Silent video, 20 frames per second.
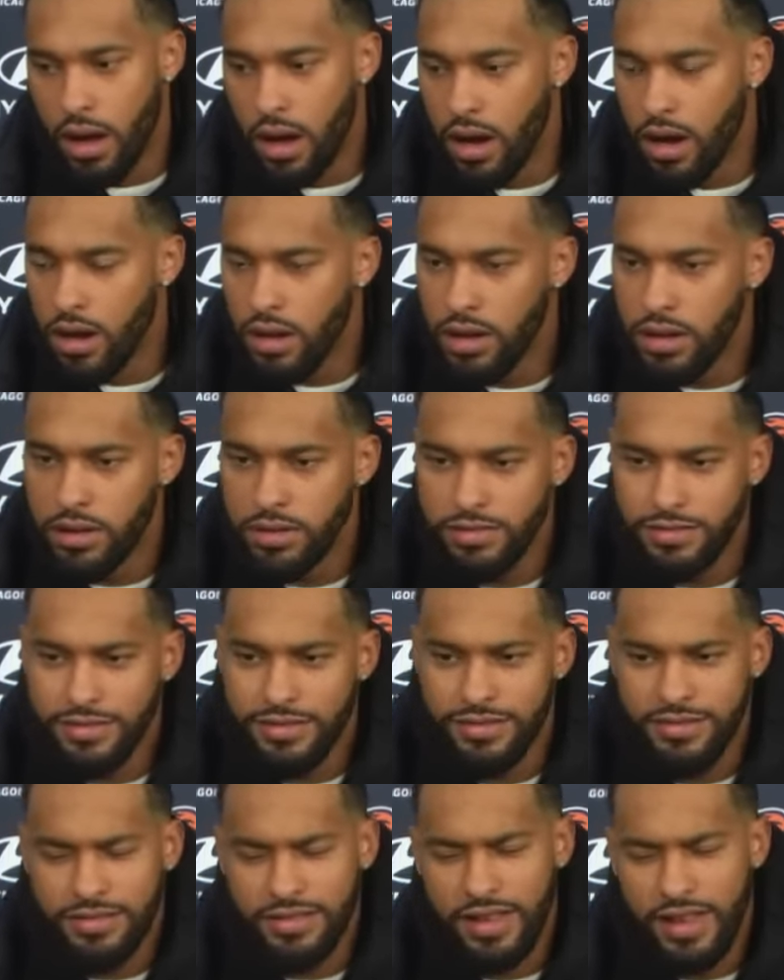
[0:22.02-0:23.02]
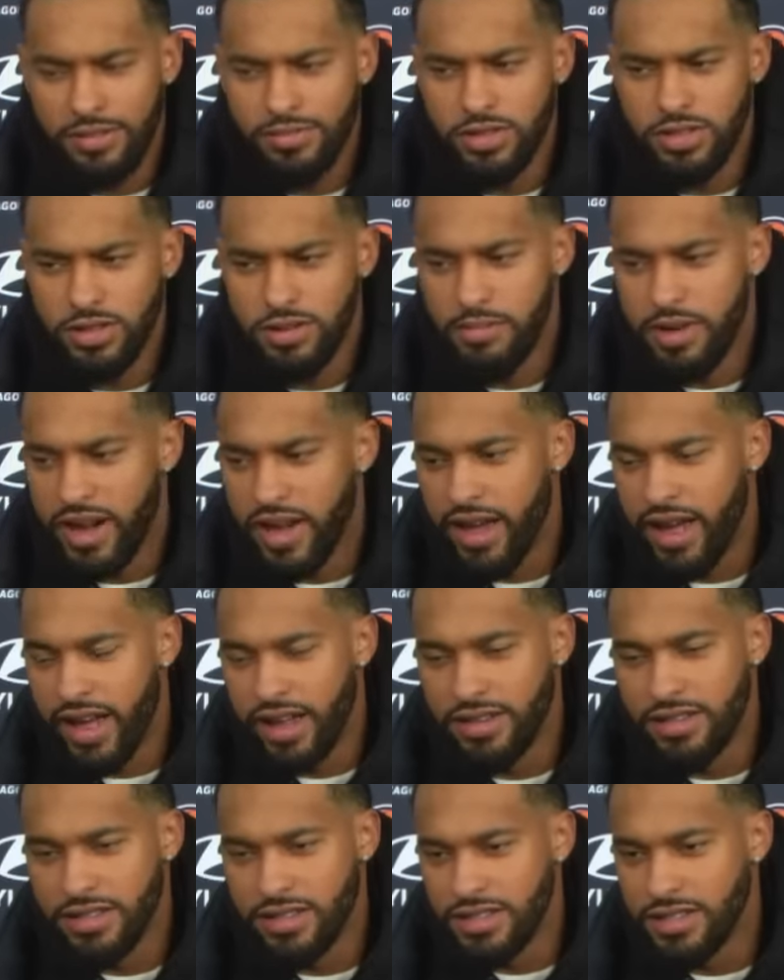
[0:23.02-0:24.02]
I'm sure my
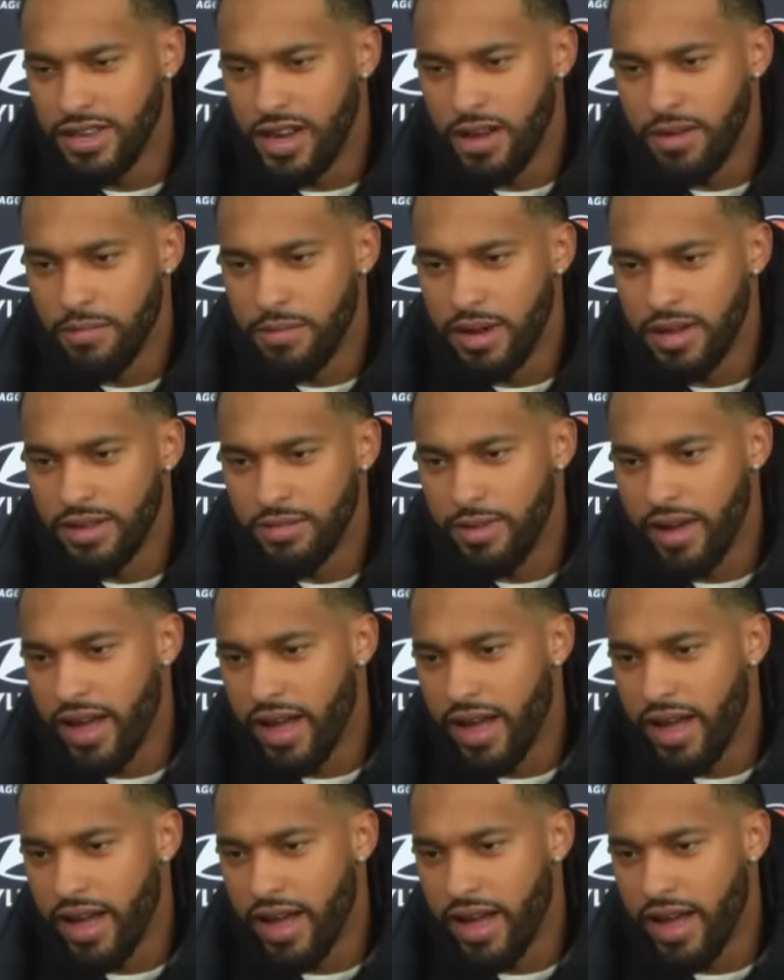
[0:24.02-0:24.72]
agents and them are